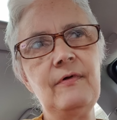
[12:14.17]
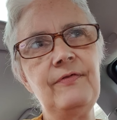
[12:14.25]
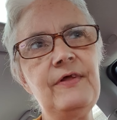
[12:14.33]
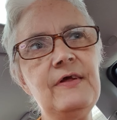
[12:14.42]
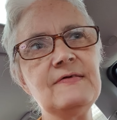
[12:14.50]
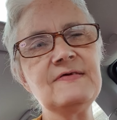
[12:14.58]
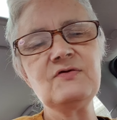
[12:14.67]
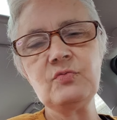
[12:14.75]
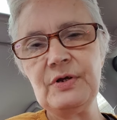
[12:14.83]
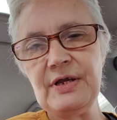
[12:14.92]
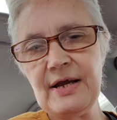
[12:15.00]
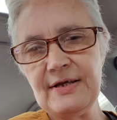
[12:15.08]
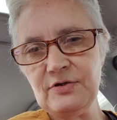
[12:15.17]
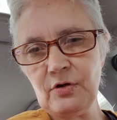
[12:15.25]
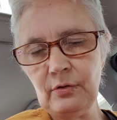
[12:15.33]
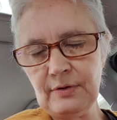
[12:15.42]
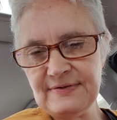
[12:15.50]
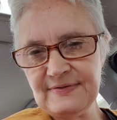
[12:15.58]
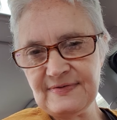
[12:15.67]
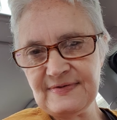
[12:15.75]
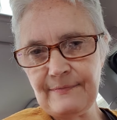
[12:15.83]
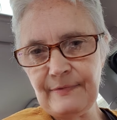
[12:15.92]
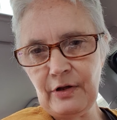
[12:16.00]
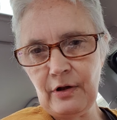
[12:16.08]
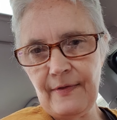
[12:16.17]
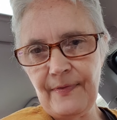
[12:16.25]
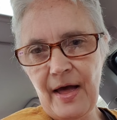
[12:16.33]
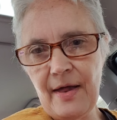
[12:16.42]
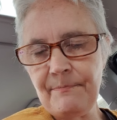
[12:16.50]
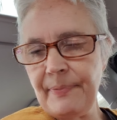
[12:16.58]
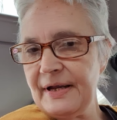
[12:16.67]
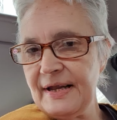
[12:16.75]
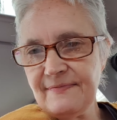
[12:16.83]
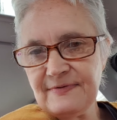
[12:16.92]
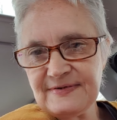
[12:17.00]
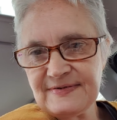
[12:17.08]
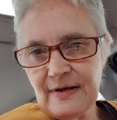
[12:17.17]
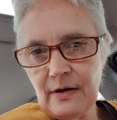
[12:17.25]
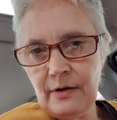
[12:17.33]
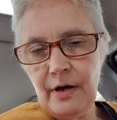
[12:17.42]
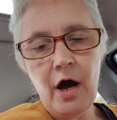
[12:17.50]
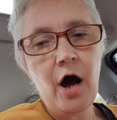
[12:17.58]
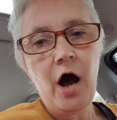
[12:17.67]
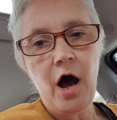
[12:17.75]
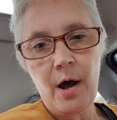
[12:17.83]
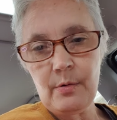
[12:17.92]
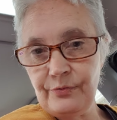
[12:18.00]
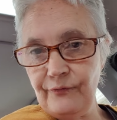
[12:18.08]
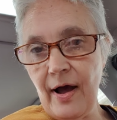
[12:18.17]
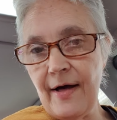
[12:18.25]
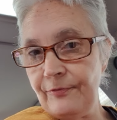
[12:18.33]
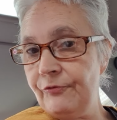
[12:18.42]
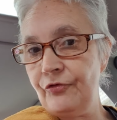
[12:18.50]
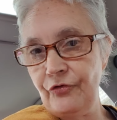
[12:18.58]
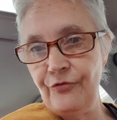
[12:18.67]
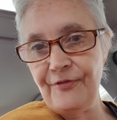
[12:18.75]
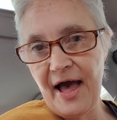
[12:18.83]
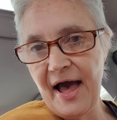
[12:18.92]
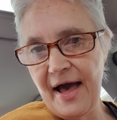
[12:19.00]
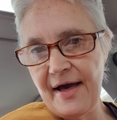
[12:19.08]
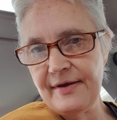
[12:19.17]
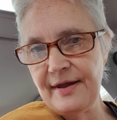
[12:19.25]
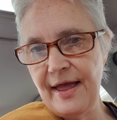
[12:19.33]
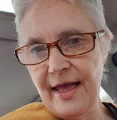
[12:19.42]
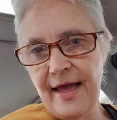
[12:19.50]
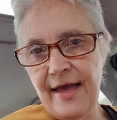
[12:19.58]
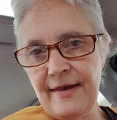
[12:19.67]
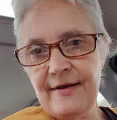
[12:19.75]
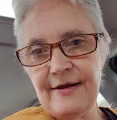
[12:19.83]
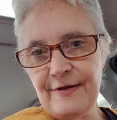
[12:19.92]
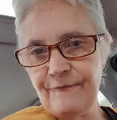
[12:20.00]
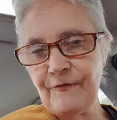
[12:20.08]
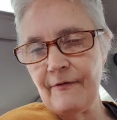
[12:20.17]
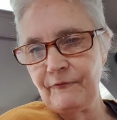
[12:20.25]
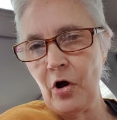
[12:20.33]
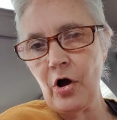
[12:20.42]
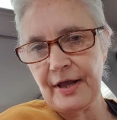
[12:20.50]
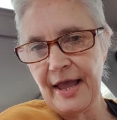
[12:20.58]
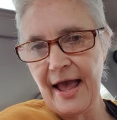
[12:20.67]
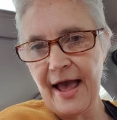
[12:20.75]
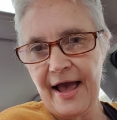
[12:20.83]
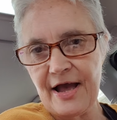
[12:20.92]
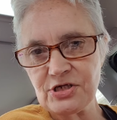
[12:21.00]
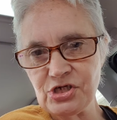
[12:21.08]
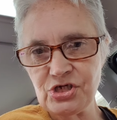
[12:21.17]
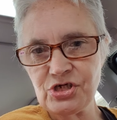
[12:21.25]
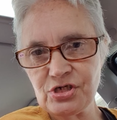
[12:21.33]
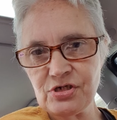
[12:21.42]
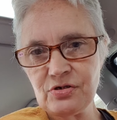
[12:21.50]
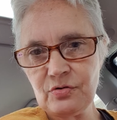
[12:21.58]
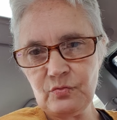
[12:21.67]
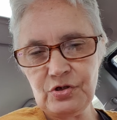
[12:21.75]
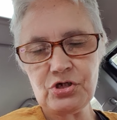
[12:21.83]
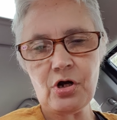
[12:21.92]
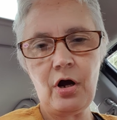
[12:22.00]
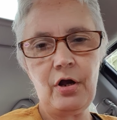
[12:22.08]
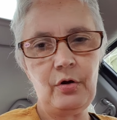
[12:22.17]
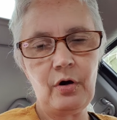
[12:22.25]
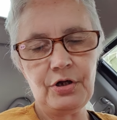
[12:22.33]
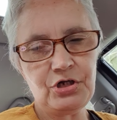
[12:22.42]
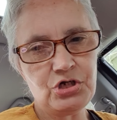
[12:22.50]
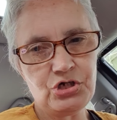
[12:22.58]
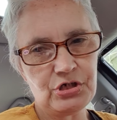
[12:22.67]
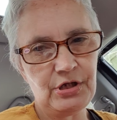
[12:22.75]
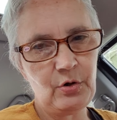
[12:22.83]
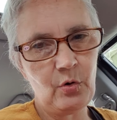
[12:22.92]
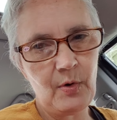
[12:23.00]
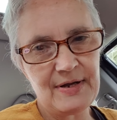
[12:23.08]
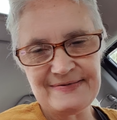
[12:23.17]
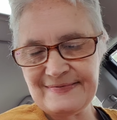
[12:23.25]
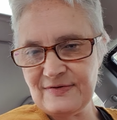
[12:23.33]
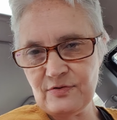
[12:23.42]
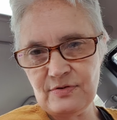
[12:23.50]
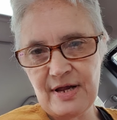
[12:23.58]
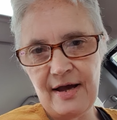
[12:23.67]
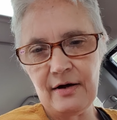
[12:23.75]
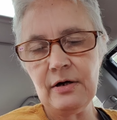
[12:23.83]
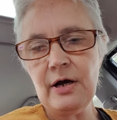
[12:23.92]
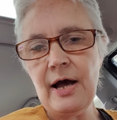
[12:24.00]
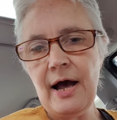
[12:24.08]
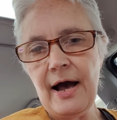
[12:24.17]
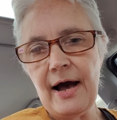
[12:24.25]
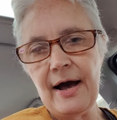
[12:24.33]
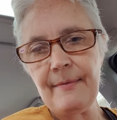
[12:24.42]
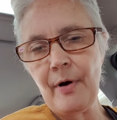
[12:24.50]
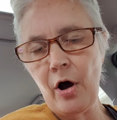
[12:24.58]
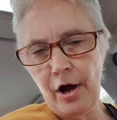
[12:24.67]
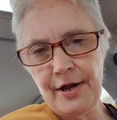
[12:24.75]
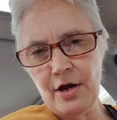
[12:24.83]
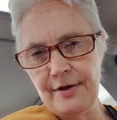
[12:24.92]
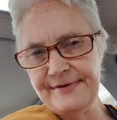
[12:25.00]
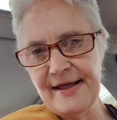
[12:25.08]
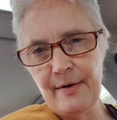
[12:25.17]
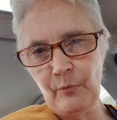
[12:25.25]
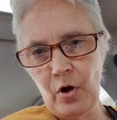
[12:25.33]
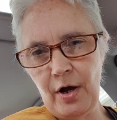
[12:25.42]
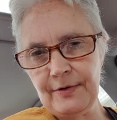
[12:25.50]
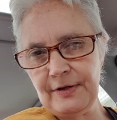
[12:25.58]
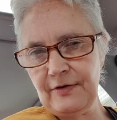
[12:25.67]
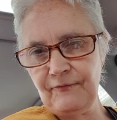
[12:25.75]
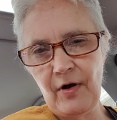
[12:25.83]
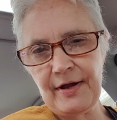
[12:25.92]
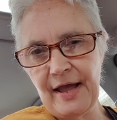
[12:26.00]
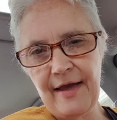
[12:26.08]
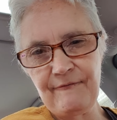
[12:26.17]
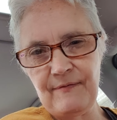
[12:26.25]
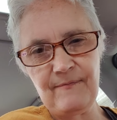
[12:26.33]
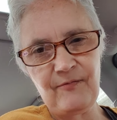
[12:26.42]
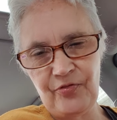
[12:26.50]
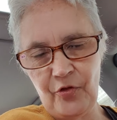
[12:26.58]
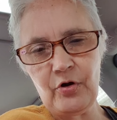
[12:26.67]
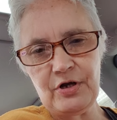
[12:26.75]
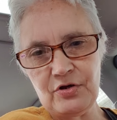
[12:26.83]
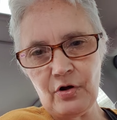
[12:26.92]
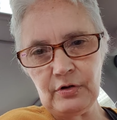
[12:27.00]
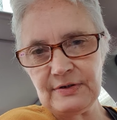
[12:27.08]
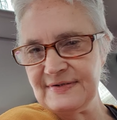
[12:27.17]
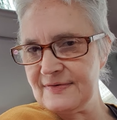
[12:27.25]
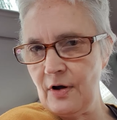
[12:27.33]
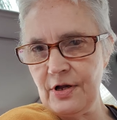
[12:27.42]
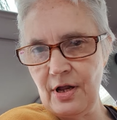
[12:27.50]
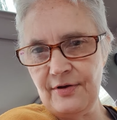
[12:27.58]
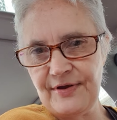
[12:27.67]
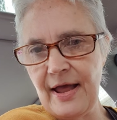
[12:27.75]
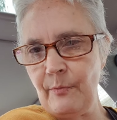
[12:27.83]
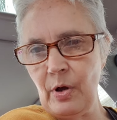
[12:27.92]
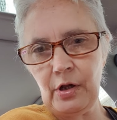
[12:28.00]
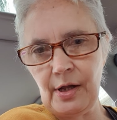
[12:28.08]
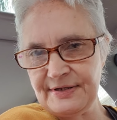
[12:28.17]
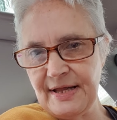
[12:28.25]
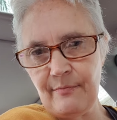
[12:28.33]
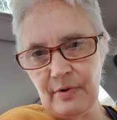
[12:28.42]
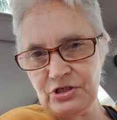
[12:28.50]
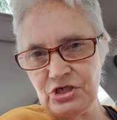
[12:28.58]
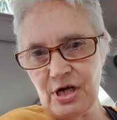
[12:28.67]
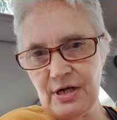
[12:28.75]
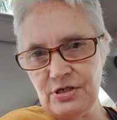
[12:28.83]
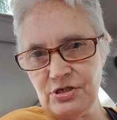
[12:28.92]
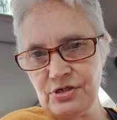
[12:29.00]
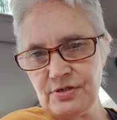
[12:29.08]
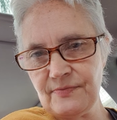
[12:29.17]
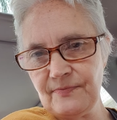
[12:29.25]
it's $28 or something like that. But even so, I would rather do that. And if I've got cash, which I usually always do now, I know damn well that if I gave him $30, I know damn well I'd get my change.